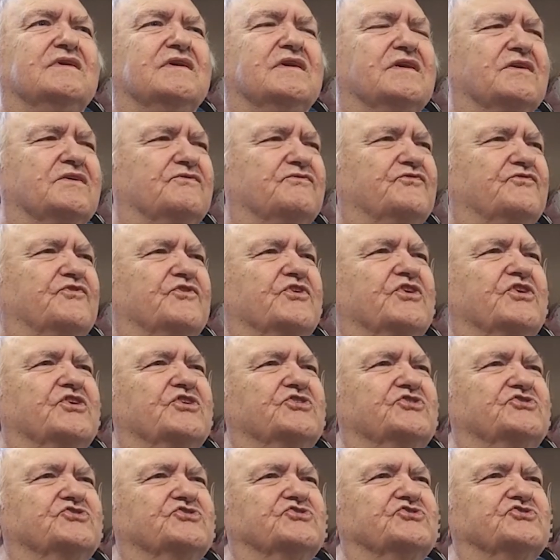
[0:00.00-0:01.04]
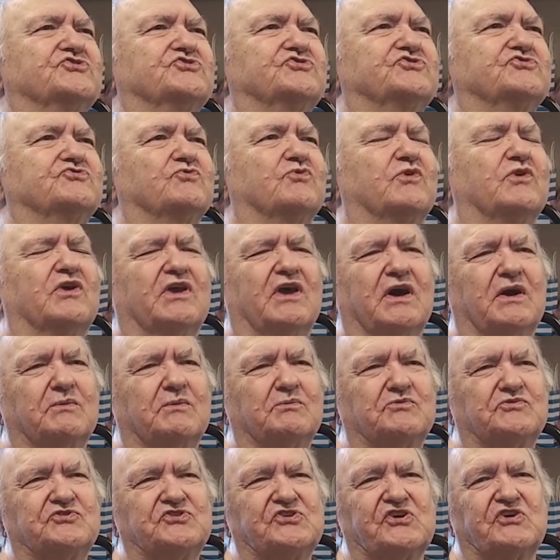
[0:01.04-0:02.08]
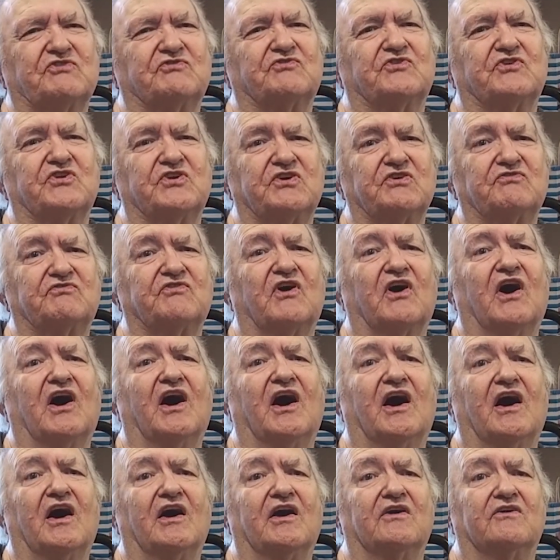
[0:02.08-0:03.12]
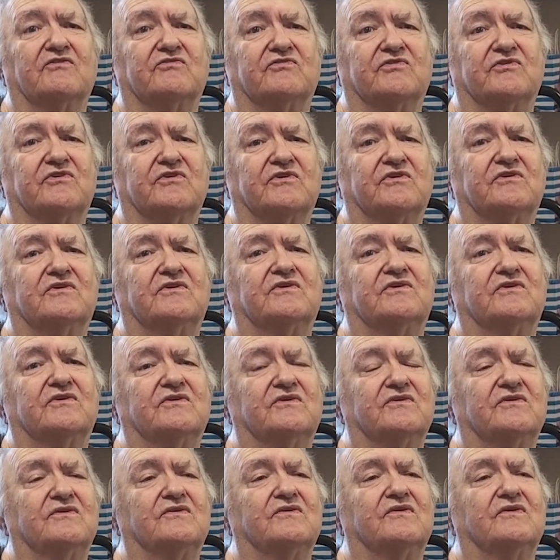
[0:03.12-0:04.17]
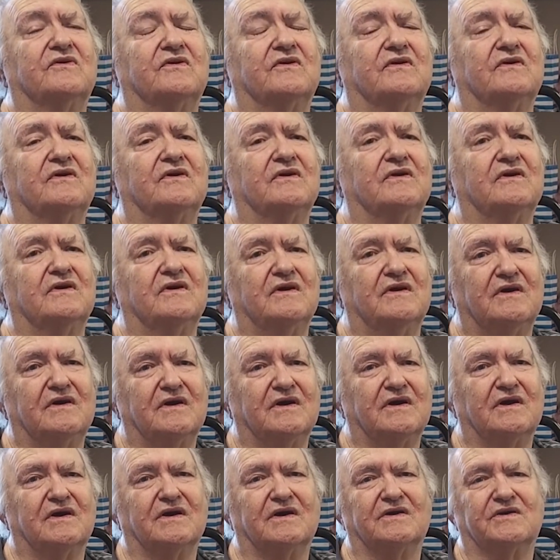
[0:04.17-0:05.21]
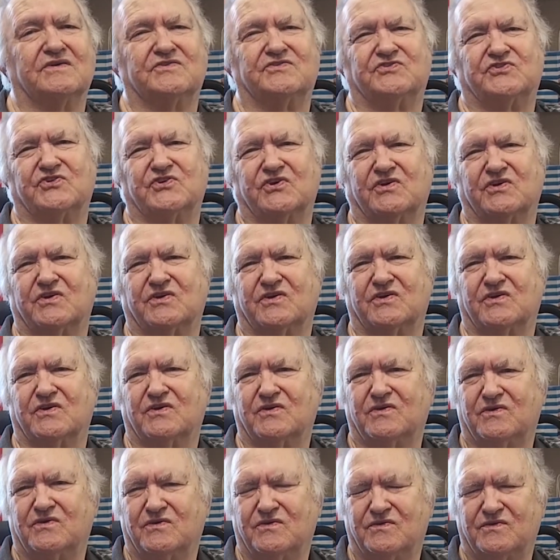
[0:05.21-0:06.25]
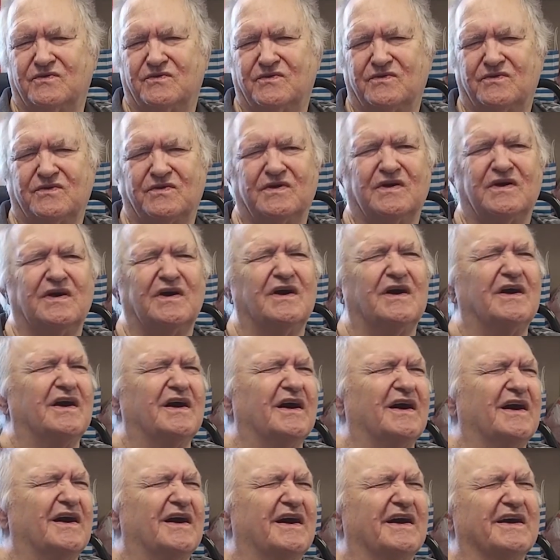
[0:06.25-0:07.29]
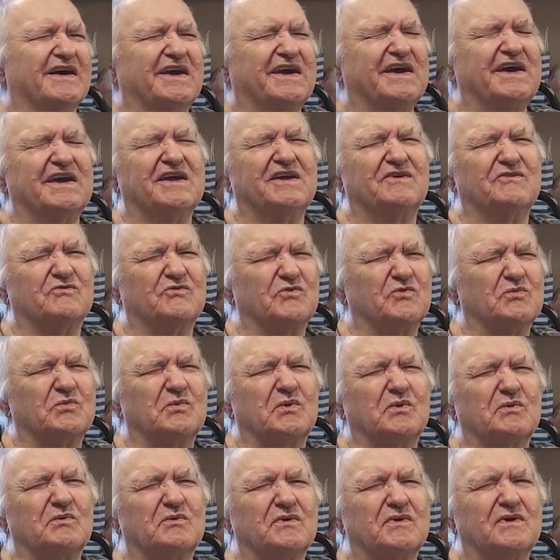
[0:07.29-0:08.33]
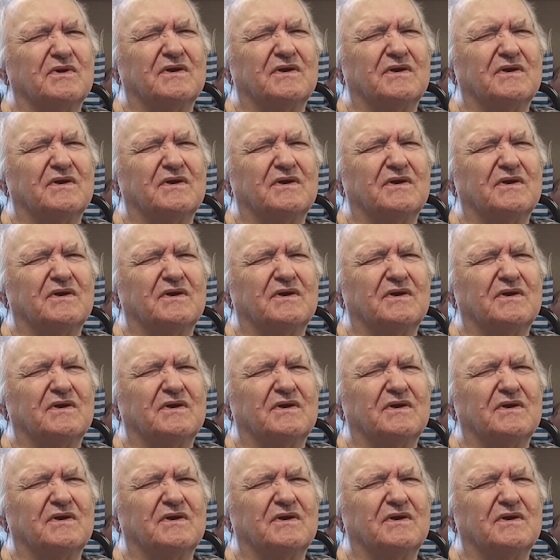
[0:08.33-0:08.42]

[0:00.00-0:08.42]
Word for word: it finishes when I'm 75. Okay. That's a, uh, I can't remember. Like a